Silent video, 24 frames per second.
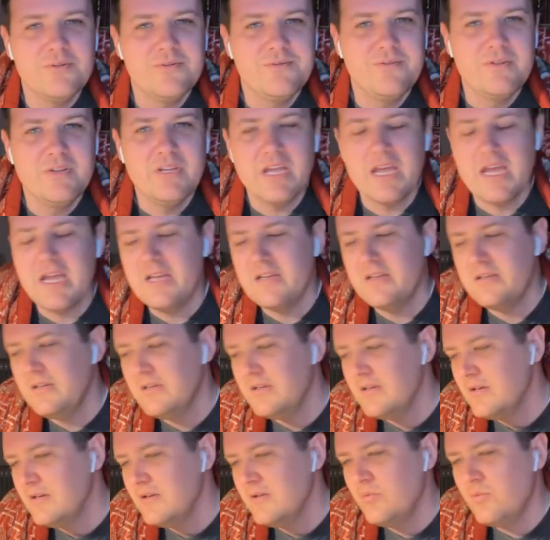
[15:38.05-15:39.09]
Forget you
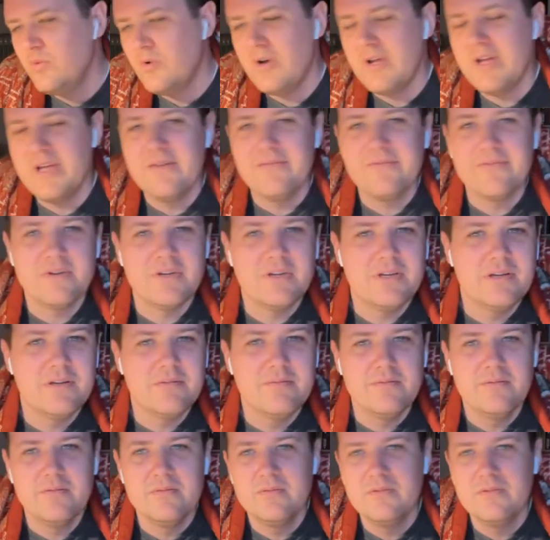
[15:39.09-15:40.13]
know, forget whatever, it.